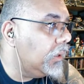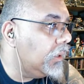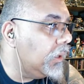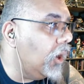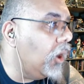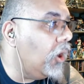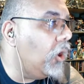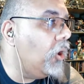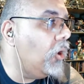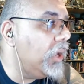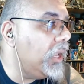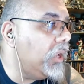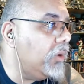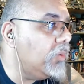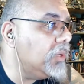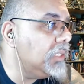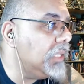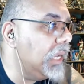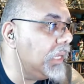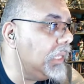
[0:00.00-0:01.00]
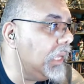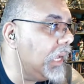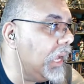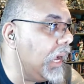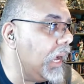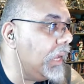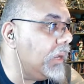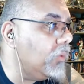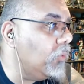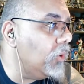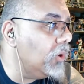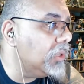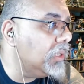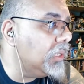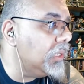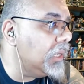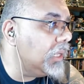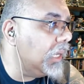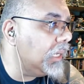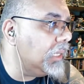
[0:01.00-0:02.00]
Oh, he was like the guy that worked
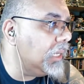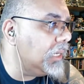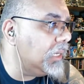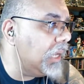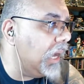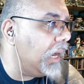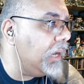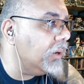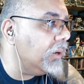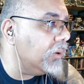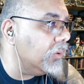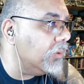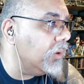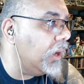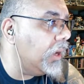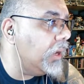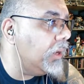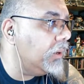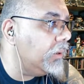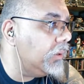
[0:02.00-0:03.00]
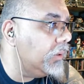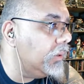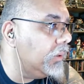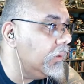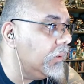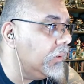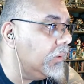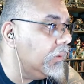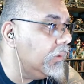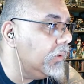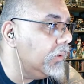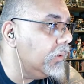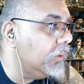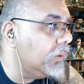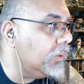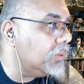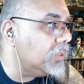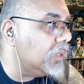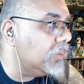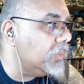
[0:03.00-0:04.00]
in the, like the diner, right?
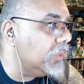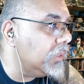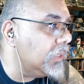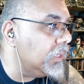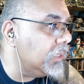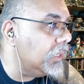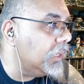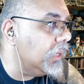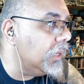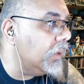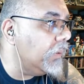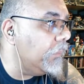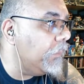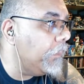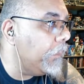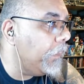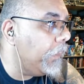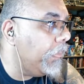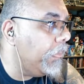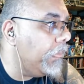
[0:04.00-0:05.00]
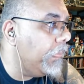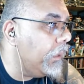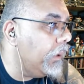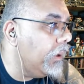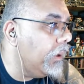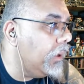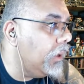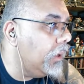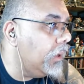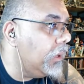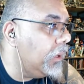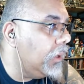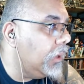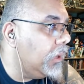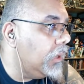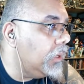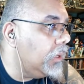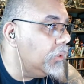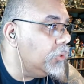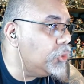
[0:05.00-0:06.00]
Or something like that.
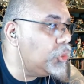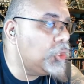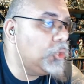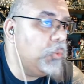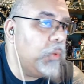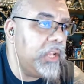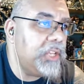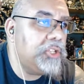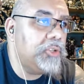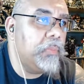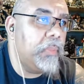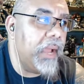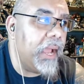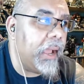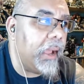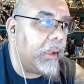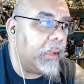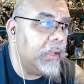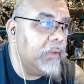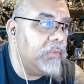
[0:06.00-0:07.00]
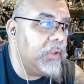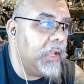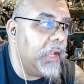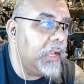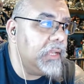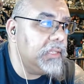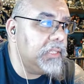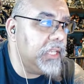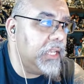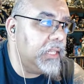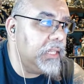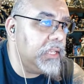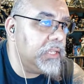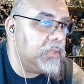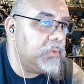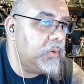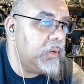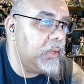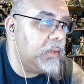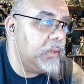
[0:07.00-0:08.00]
Switchback. Have you guys seen
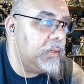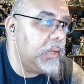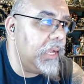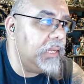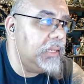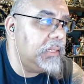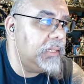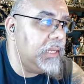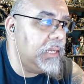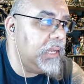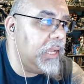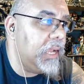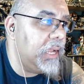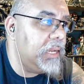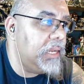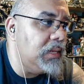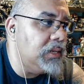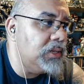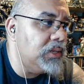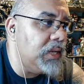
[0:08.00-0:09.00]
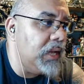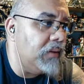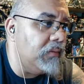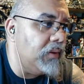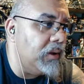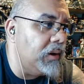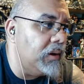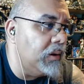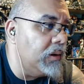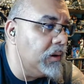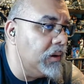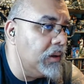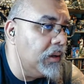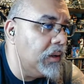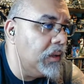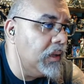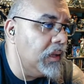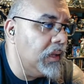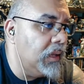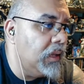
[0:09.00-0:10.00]
this one? nineteen ninety-seven.
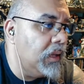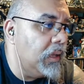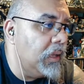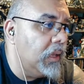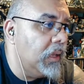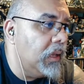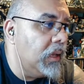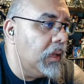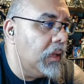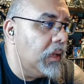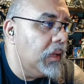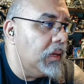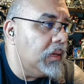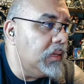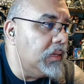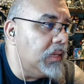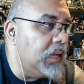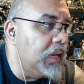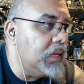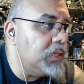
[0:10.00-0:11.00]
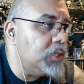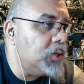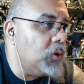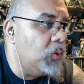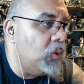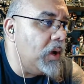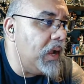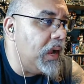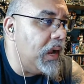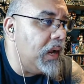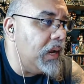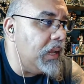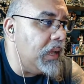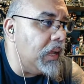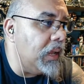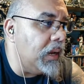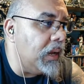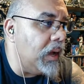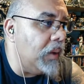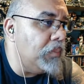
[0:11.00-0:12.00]
Dennis Quaid
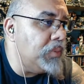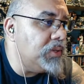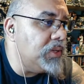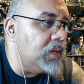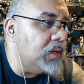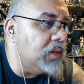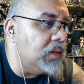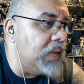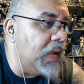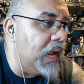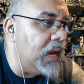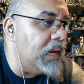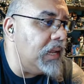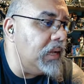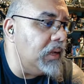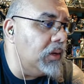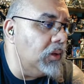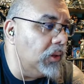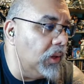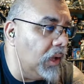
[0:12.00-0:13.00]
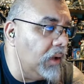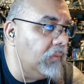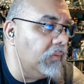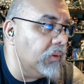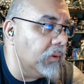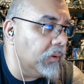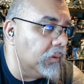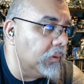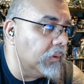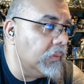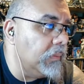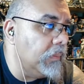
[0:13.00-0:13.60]
and opposite Danny Glover.